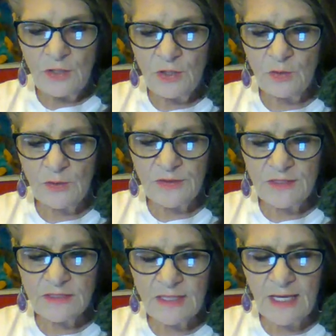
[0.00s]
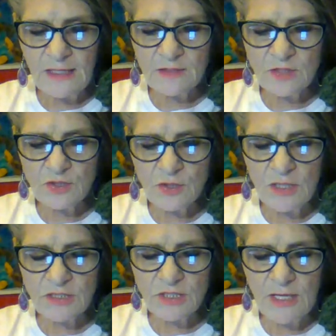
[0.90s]
who with his hand
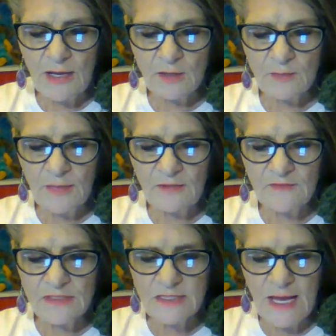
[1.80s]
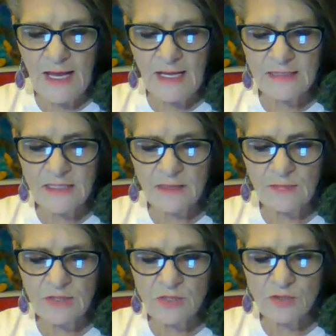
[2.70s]
stretched out above his eyes had
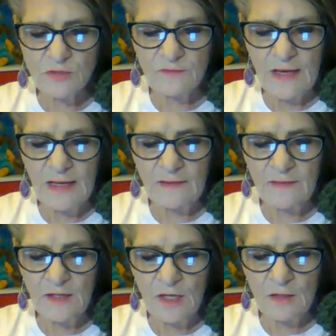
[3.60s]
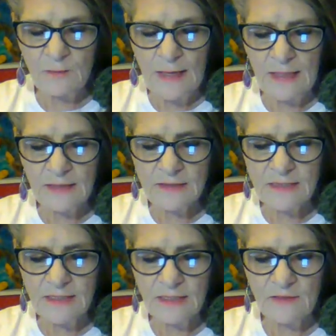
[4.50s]
been surveying the young man
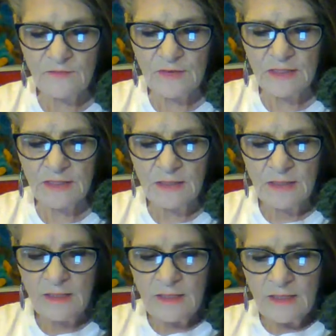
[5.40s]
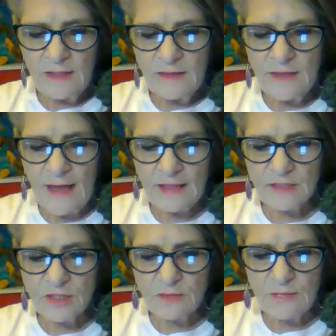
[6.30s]
attentively, That
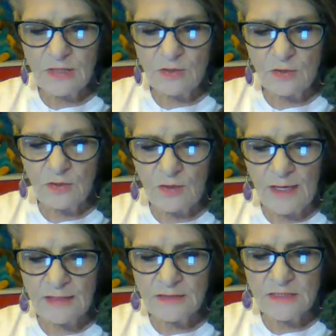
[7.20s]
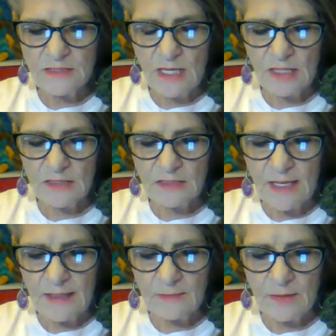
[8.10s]
should be your grandson,
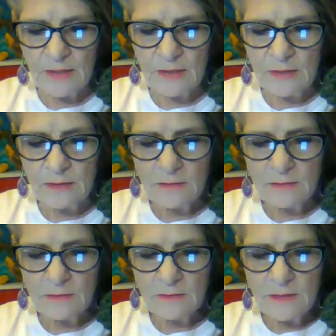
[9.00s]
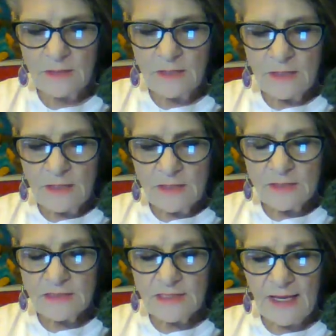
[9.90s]
neighbor.
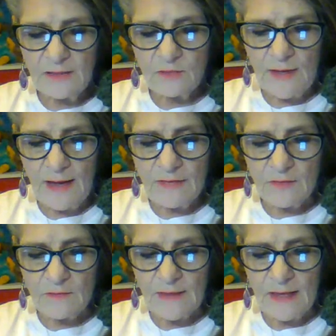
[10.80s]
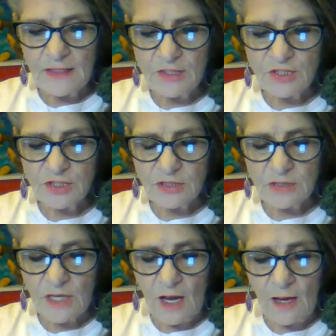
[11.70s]
Say rather that he should
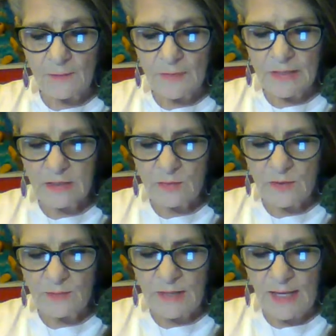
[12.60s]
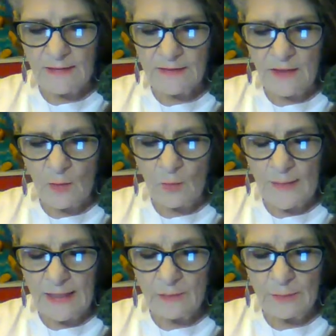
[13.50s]
not be, replied the old
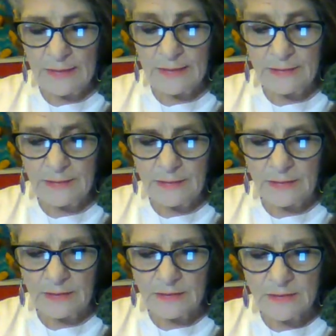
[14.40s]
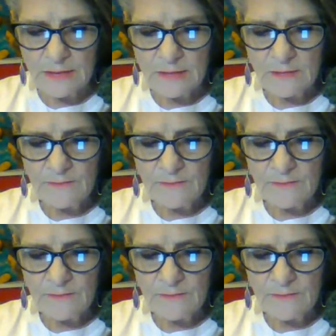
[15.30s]
man, but he is.